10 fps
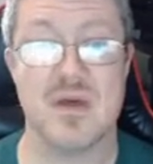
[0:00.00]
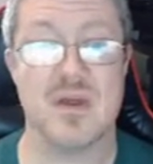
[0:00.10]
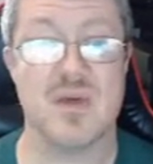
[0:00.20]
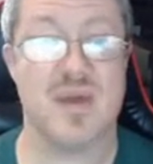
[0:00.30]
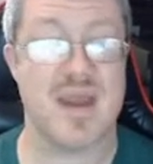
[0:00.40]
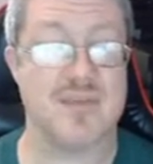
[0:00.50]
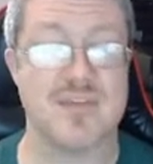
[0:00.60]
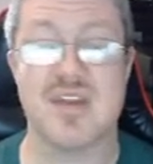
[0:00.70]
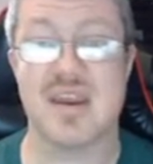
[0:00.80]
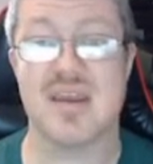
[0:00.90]
You have to
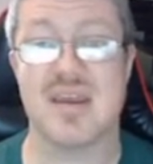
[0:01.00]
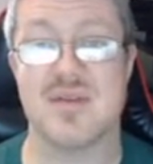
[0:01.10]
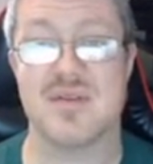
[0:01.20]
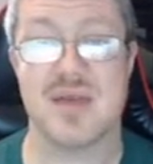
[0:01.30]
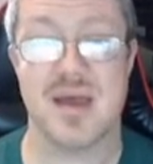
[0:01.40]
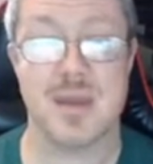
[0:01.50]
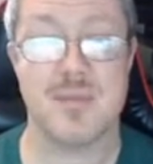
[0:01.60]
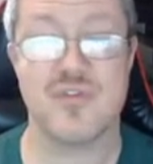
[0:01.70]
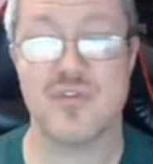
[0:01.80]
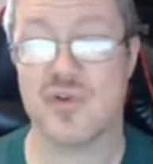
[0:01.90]
dedicate the time
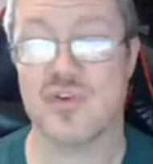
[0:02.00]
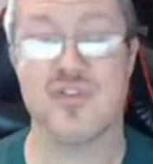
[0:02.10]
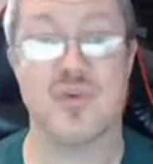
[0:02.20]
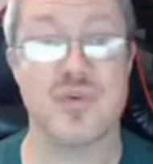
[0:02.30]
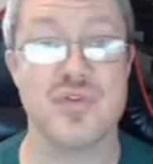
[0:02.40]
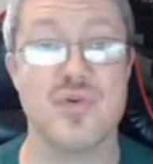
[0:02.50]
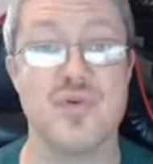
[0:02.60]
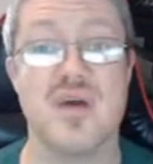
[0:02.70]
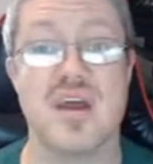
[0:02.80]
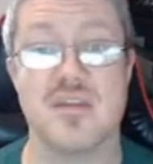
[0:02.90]
to just going through
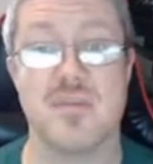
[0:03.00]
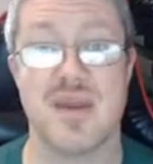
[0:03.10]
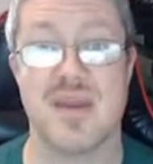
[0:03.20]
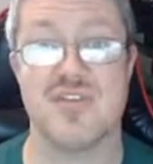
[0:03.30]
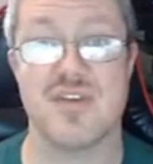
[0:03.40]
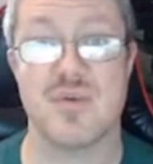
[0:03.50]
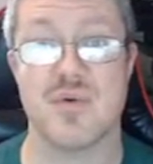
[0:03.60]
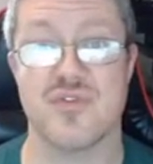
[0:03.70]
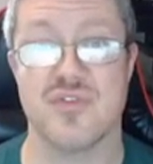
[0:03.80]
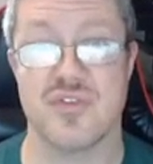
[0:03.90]
it at the pace it
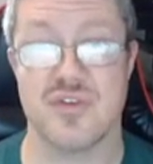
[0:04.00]
wants you to.